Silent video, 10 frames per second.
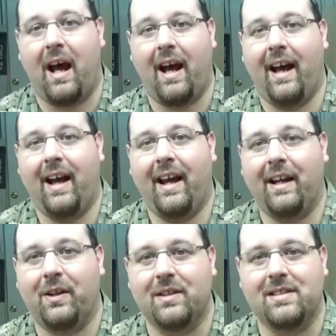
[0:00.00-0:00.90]

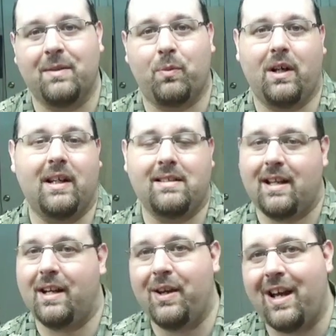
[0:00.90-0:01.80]
I could have said, well, that's
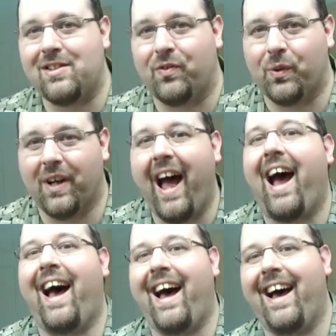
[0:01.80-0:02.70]
how you asked for it.
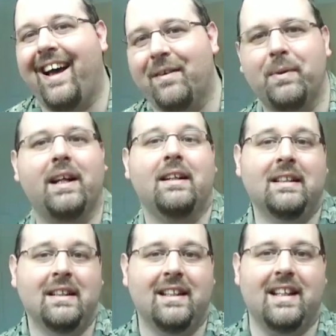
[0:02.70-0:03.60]
But
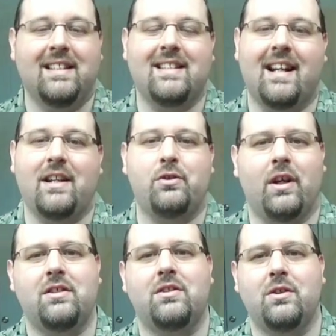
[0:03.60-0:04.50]
he said, I
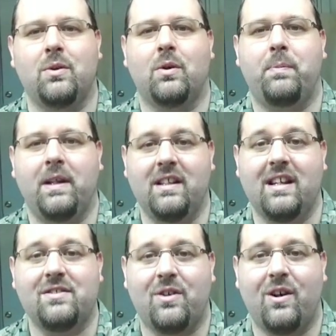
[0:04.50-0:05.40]
trust your opinion
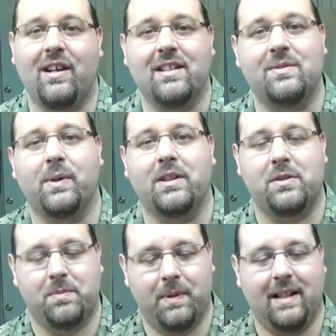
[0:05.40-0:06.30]
as an artist,
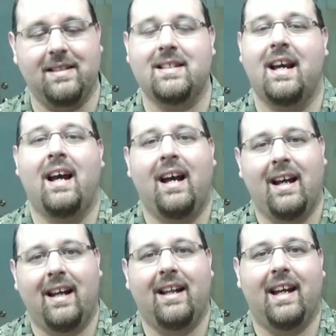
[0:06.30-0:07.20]
which means
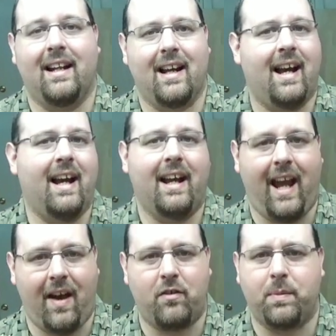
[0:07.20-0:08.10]
that I
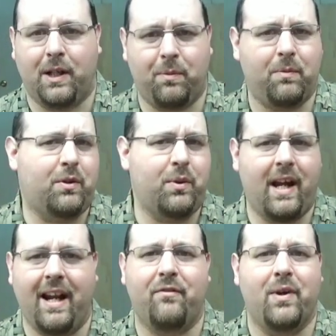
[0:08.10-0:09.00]
have to be
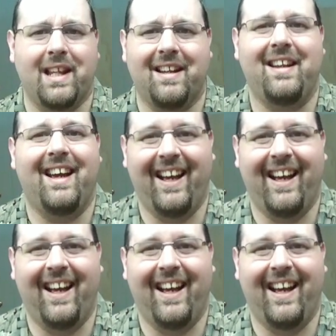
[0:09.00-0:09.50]
creative with it.